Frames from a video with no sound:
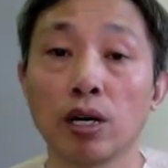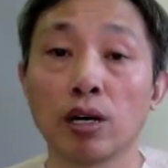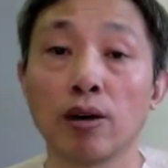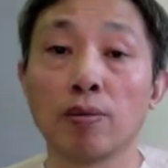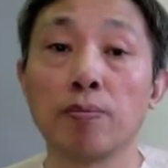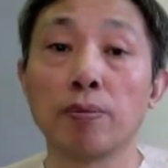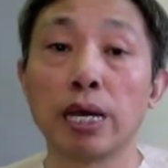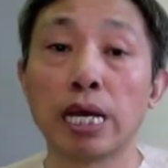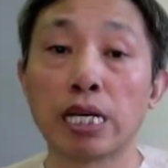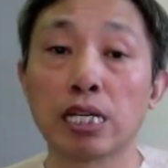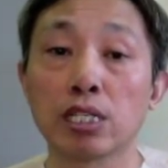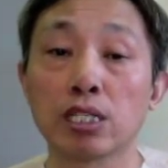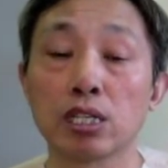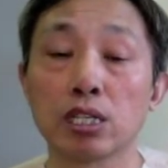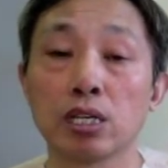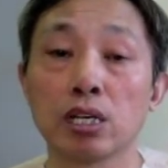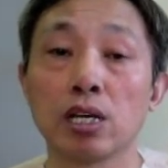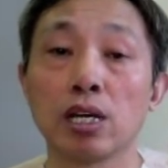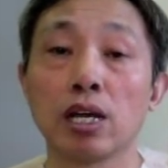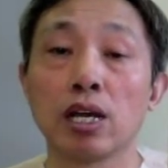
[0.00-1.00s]
mix
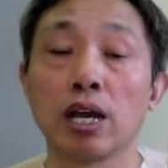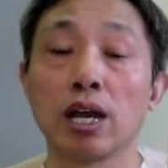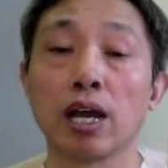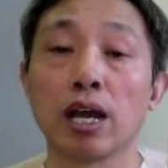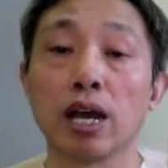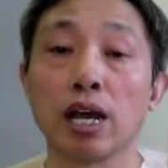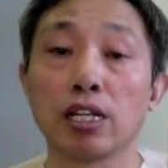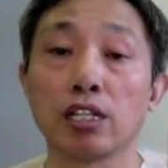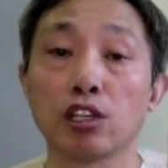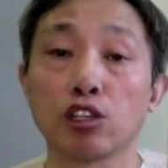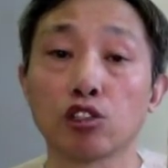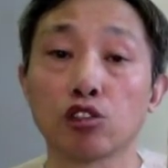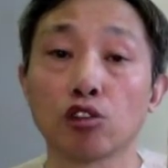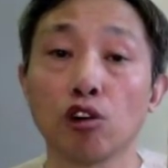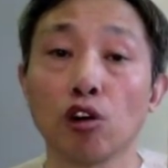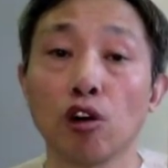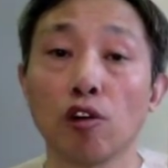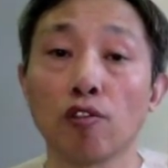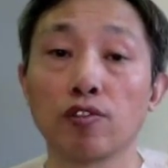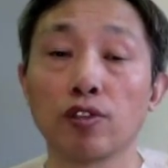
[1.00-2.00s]
and
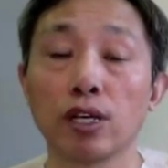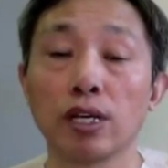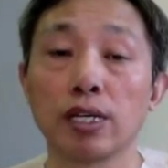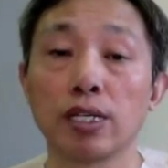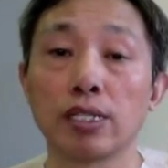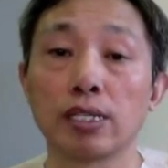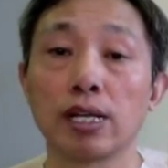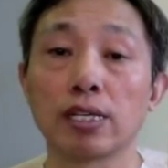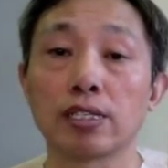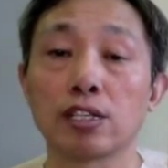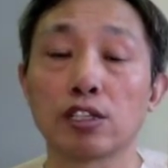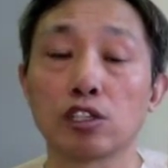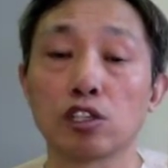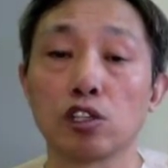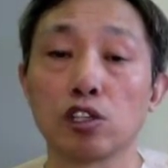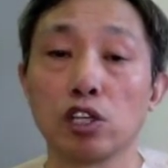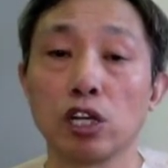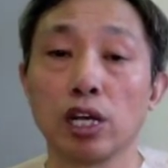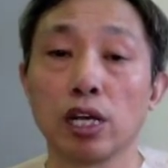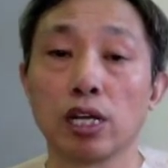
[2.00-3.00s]
soft, that is
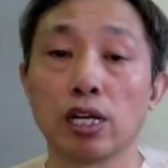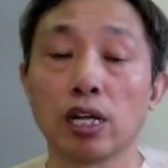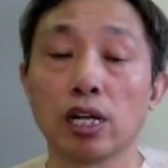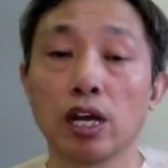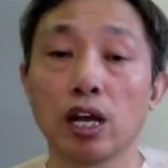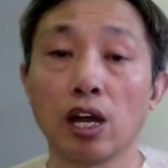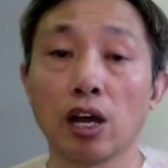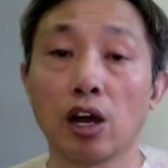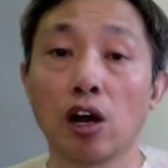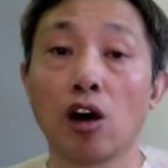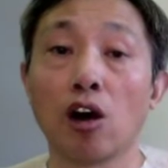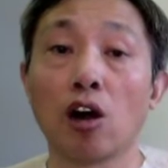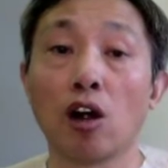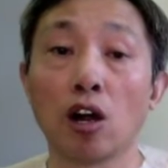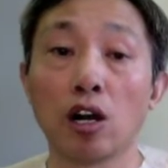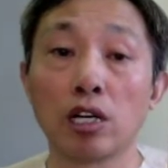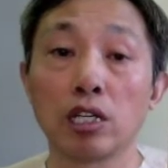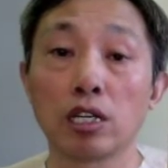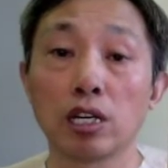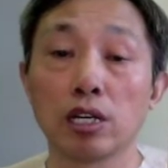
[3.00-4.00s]
yin.
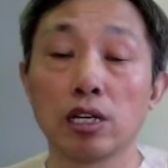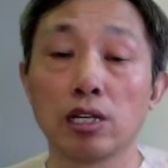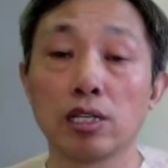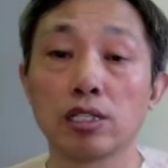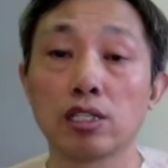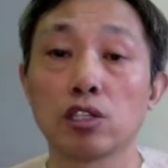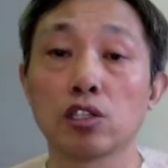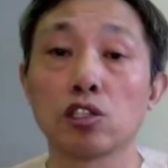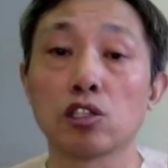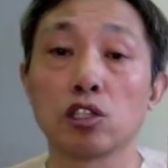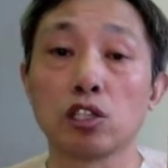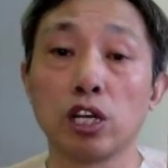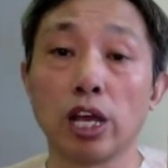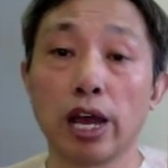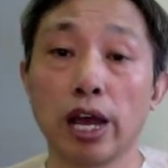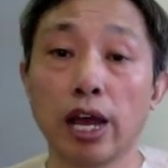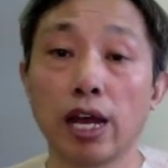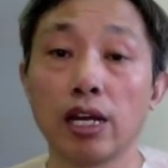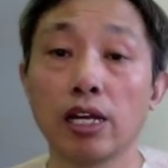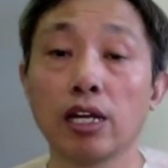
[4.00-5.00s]
Hard, this is
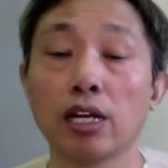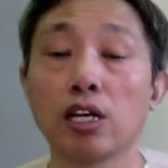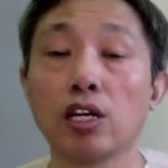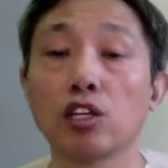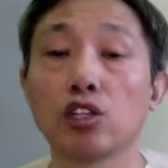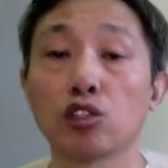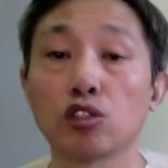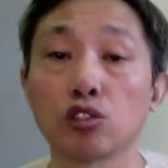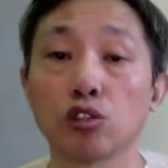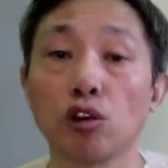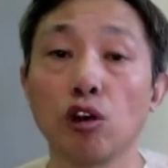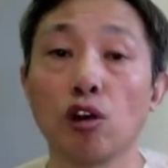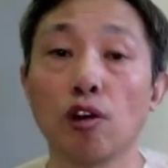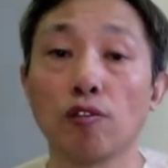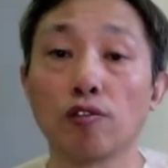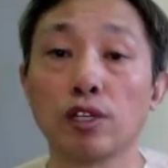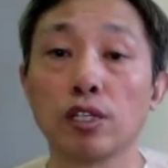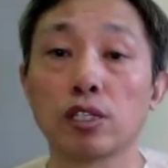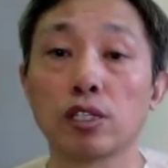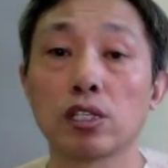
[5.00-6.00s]
yang.
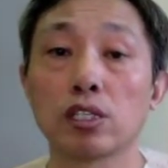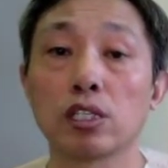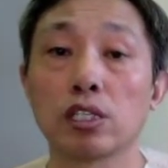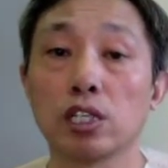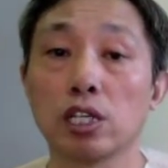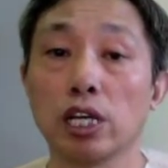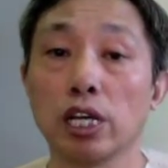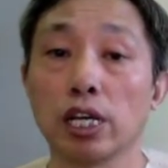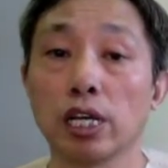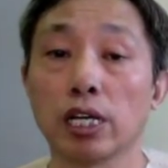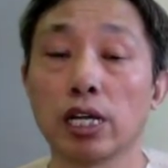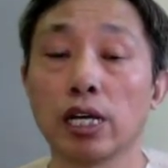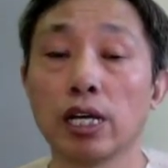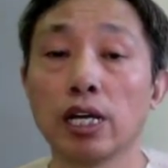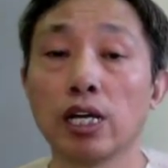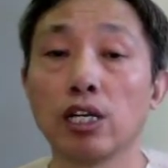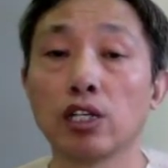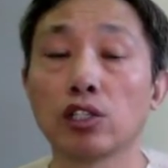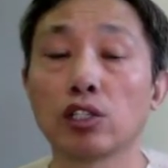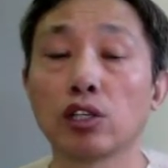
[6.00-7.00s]
Soft, this is yin.
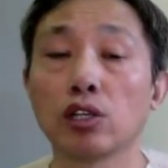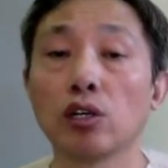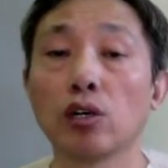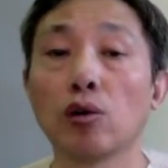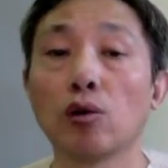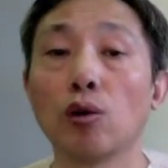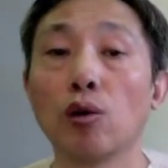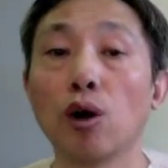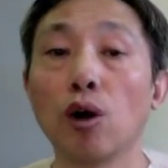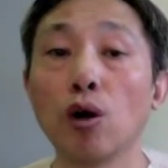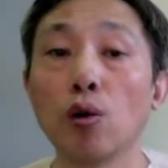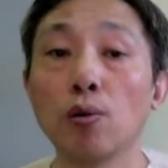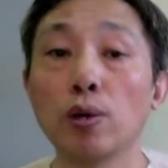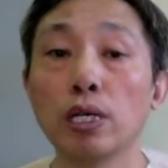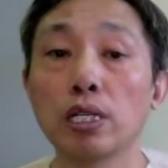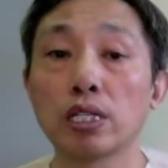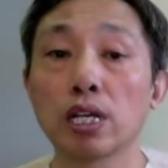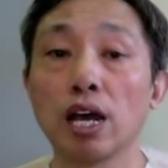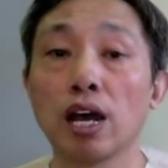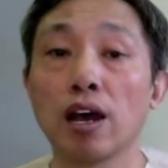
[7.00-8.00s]
So
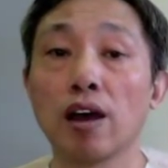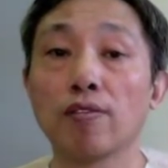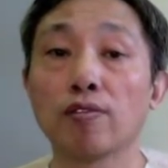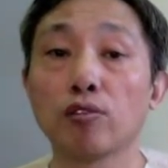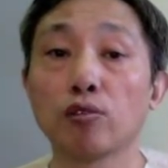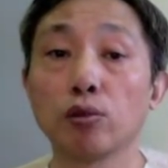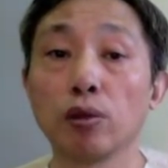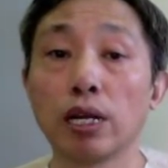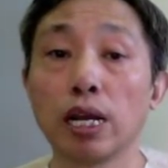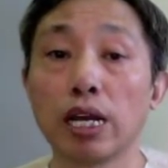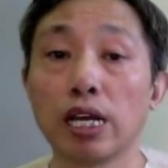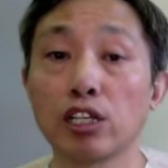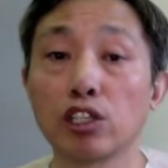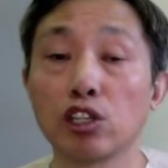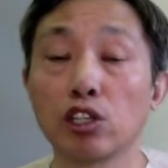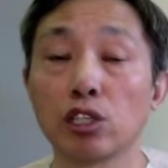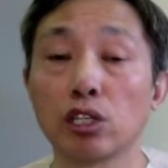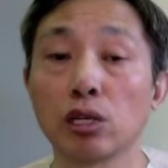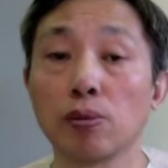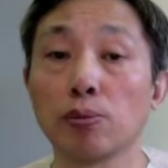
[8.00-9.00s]
always have a
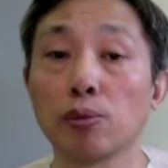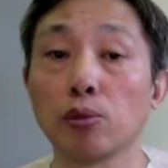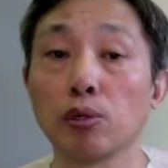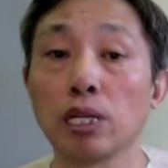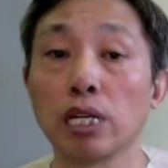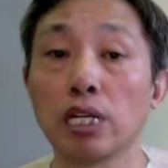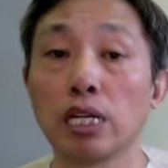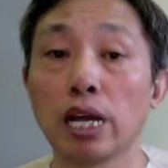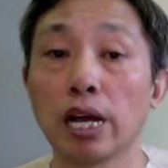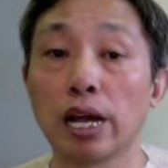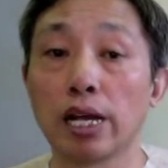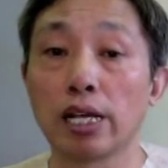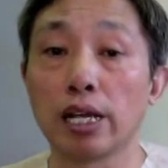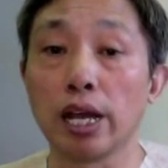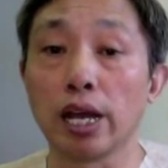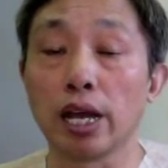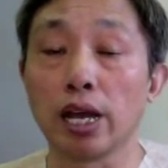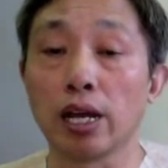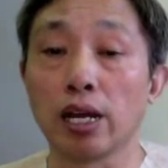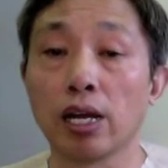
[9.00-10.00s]
relationship with yin and
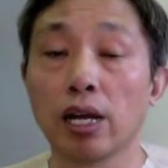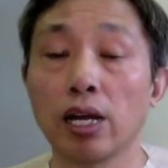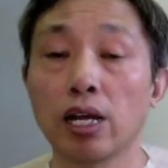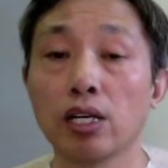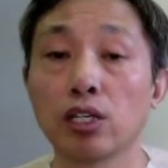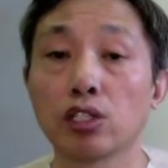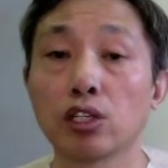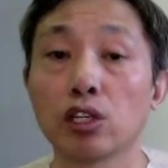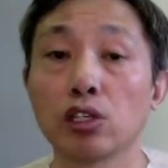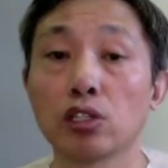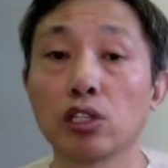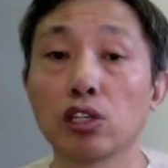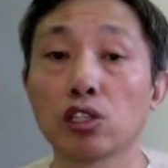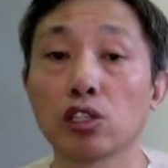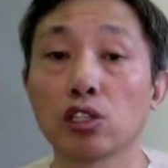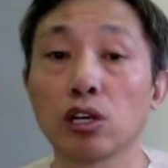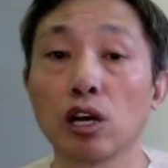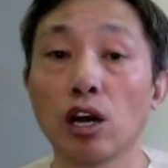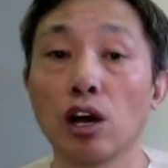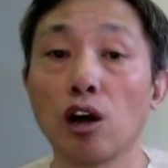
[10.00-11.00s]
yang. So just
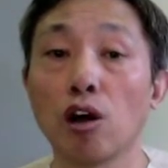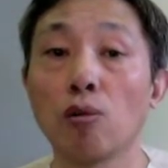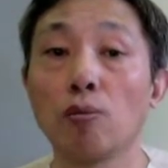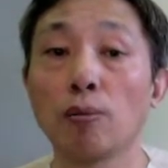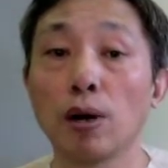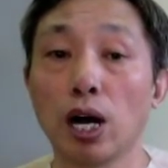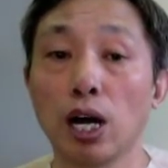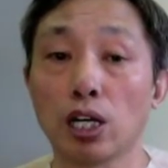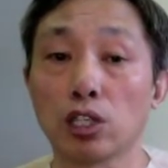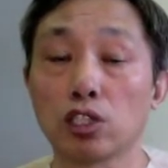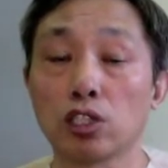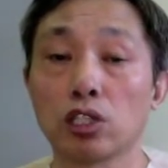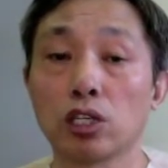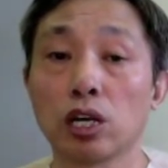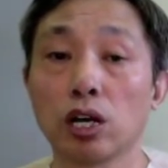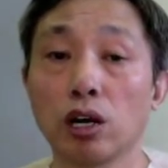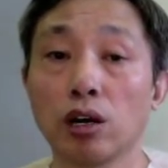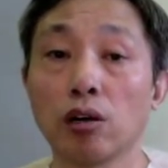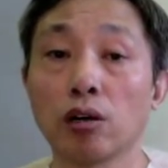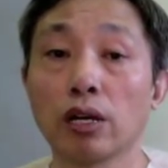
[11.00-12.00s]
how much,
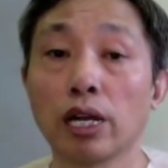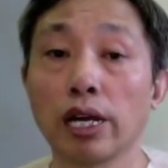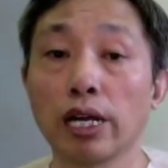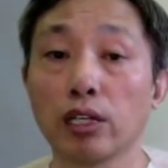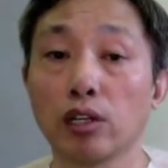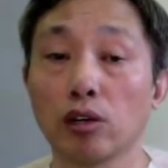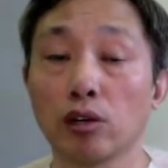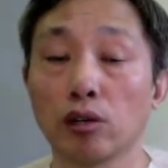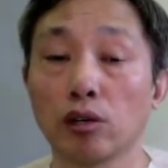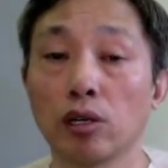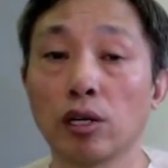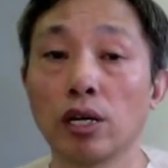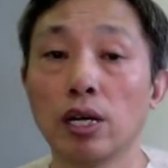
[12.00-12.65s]
how little.